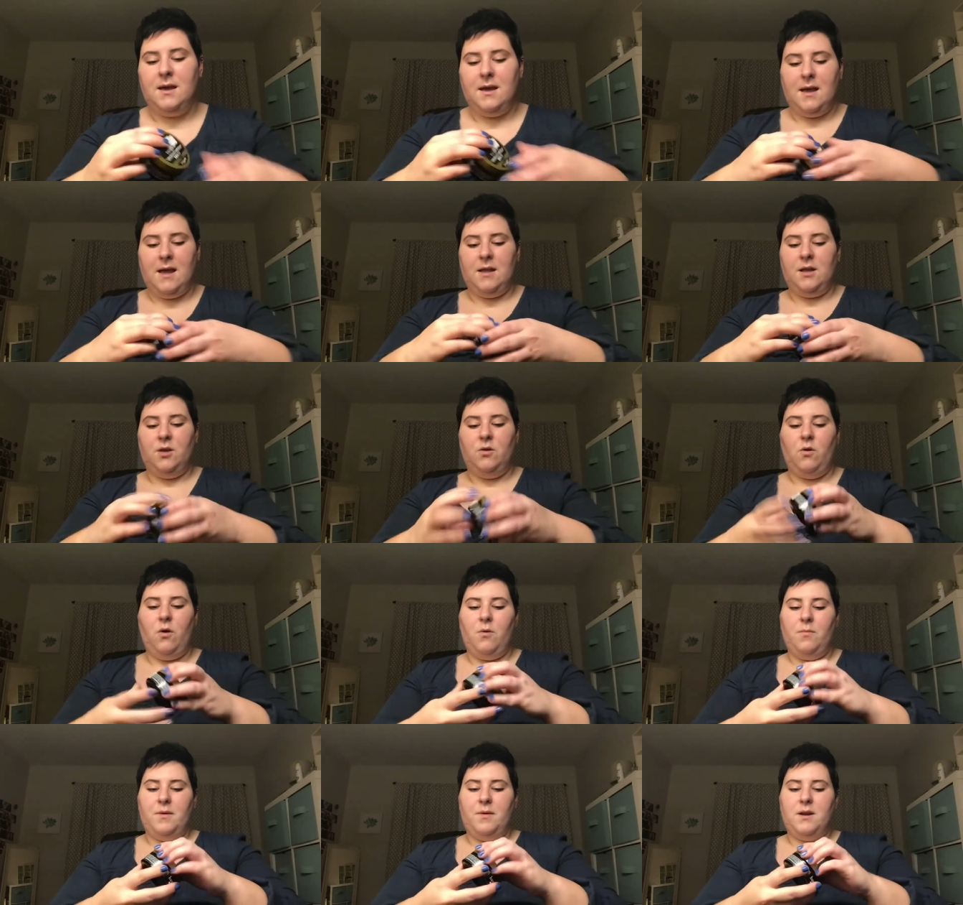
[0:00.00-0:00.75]
And you
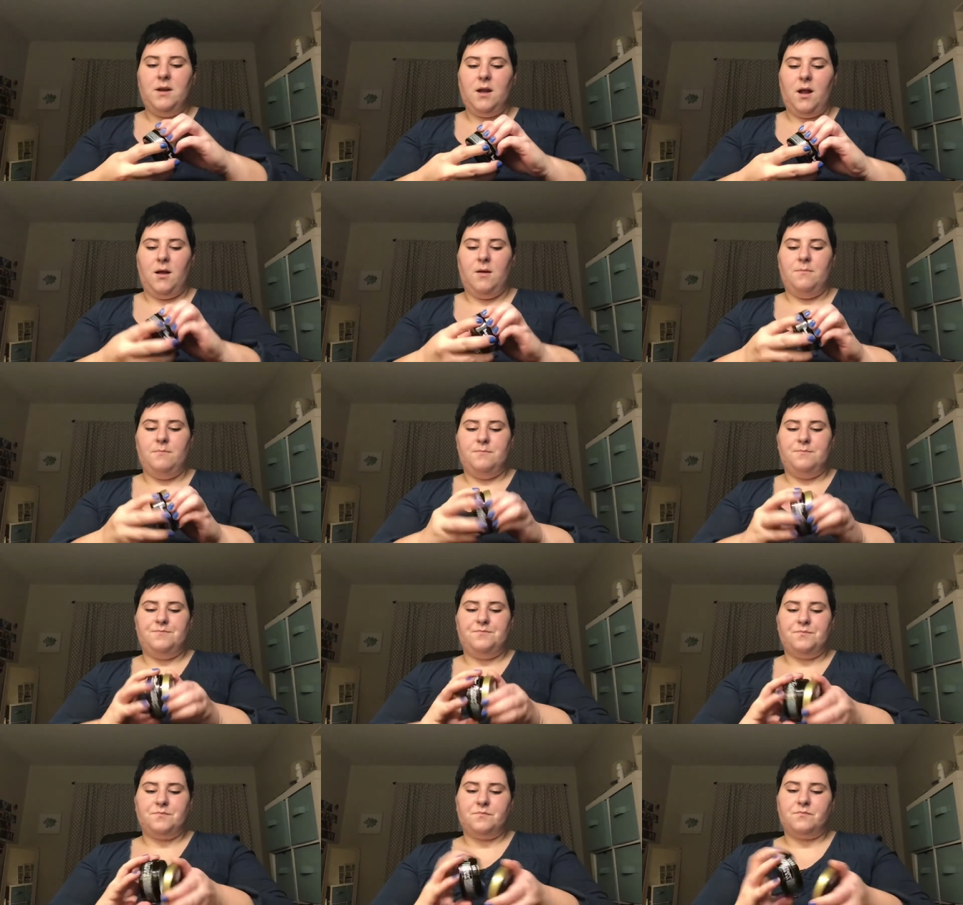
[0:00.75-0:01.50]
open it up,
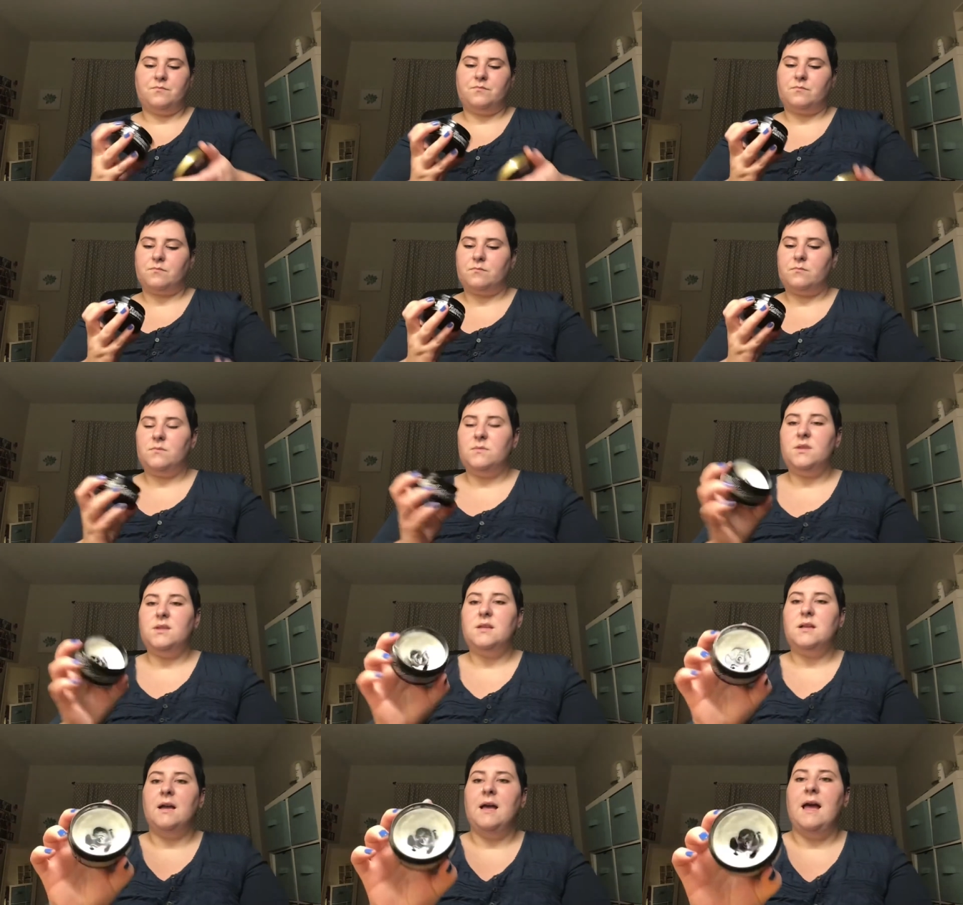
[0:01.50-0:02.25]

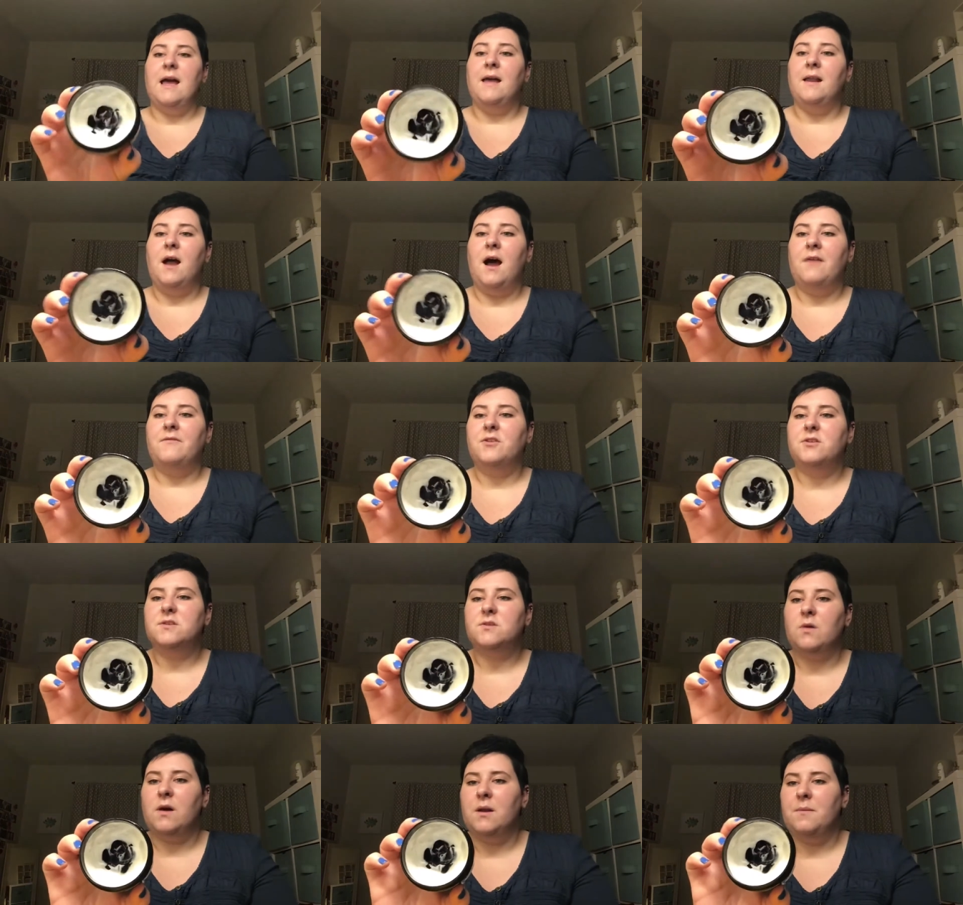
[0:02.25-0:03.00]
and I've
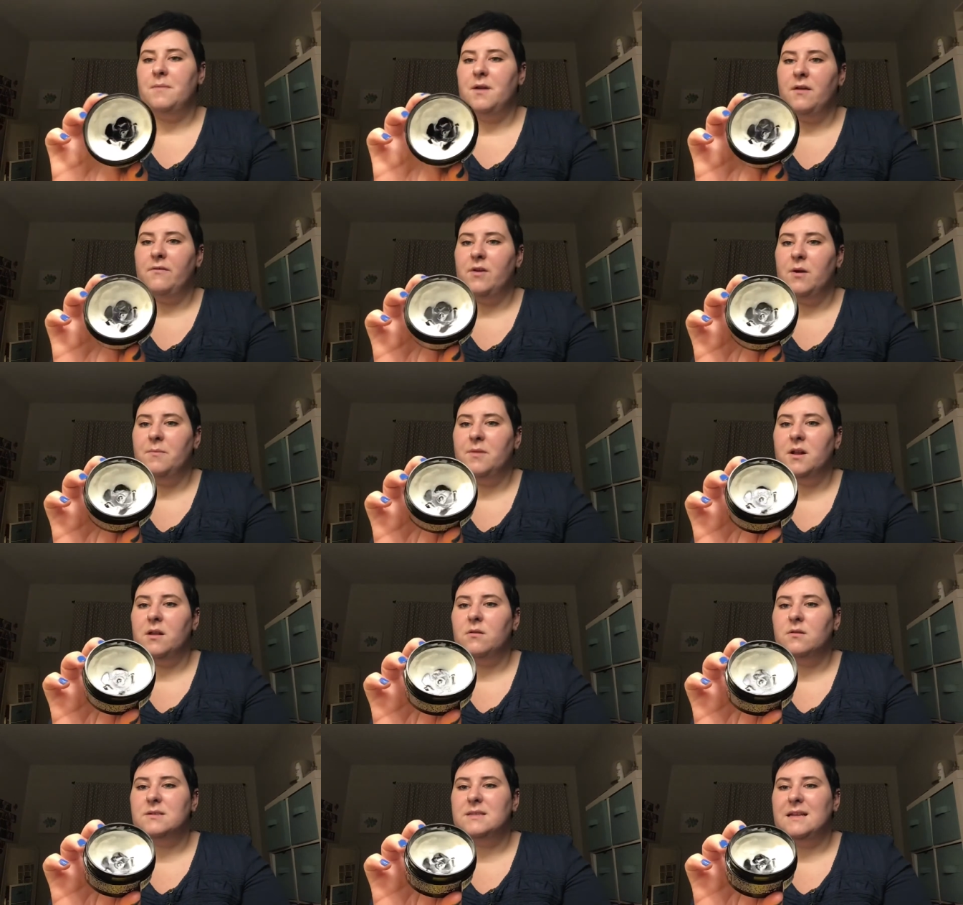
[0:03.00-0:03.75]
used quite a bit of it, but
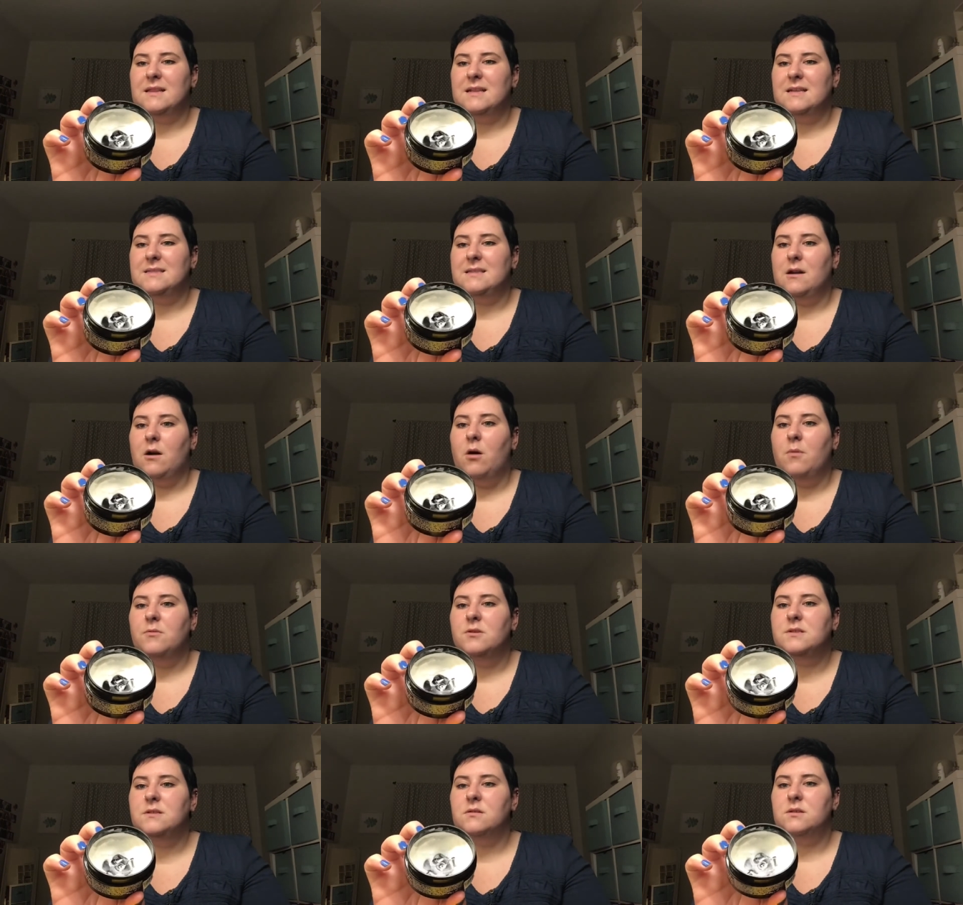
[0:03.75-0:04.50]
it looks like this. It
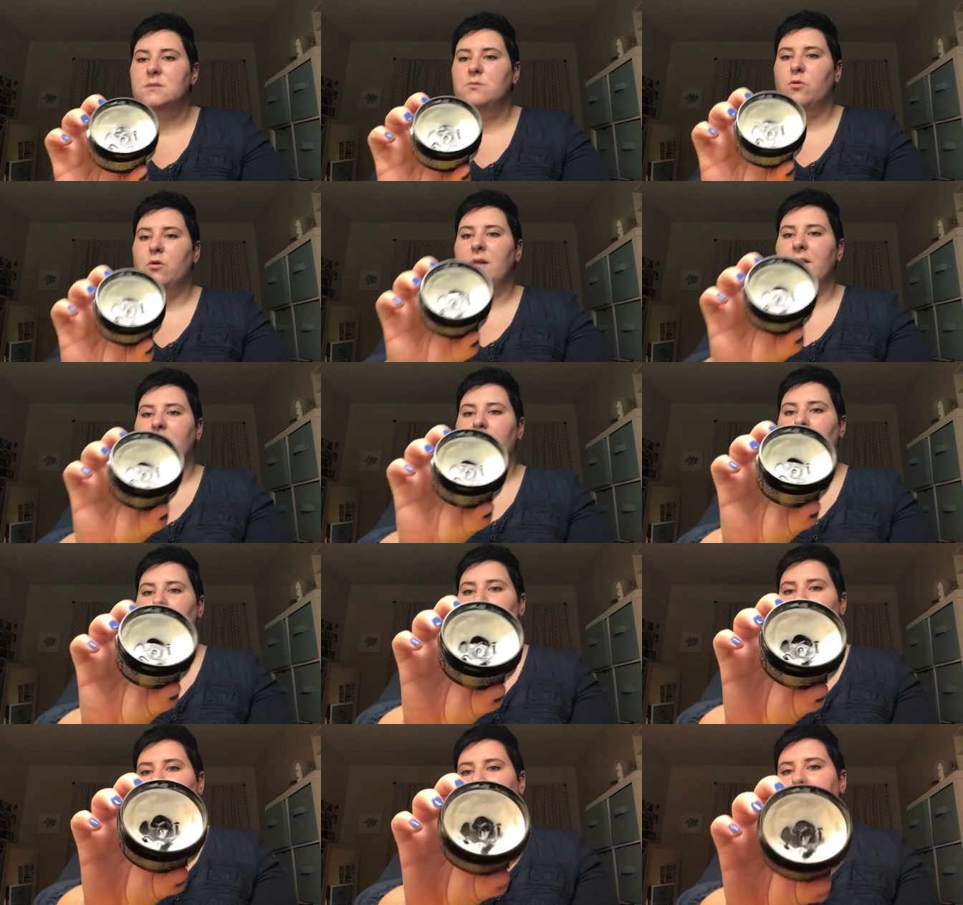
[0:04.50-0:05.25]
almost looks more like a
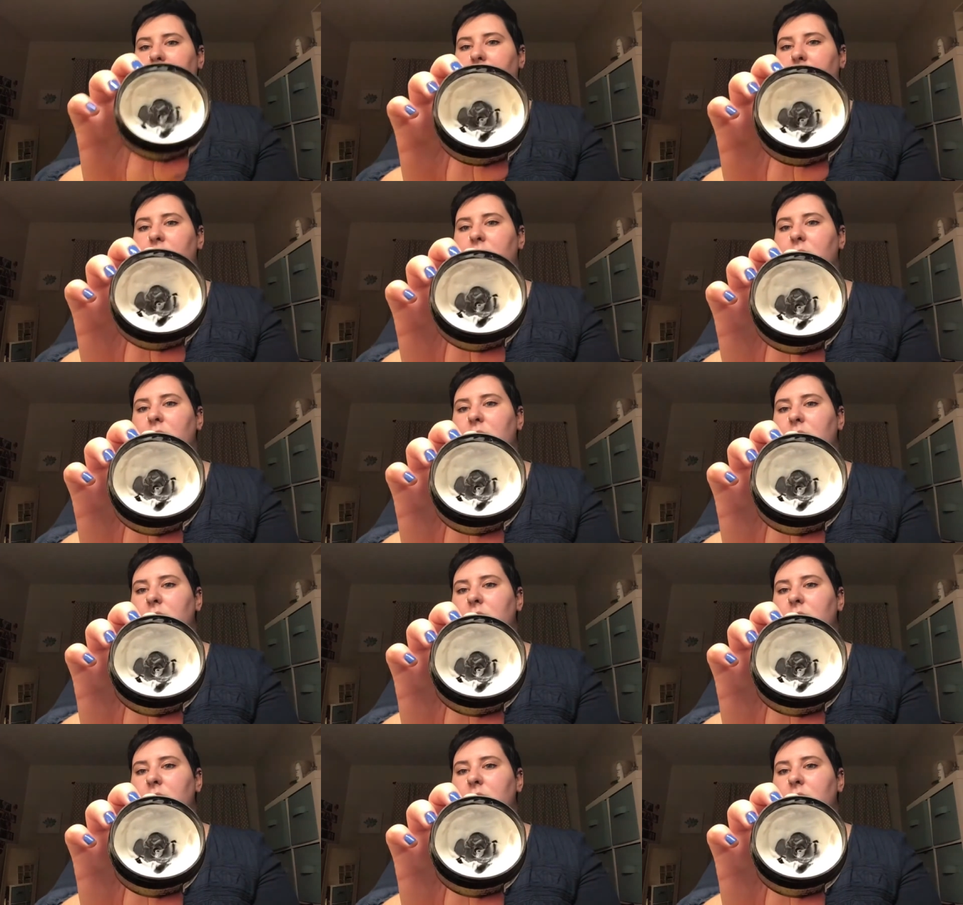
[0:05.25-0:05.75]
cream,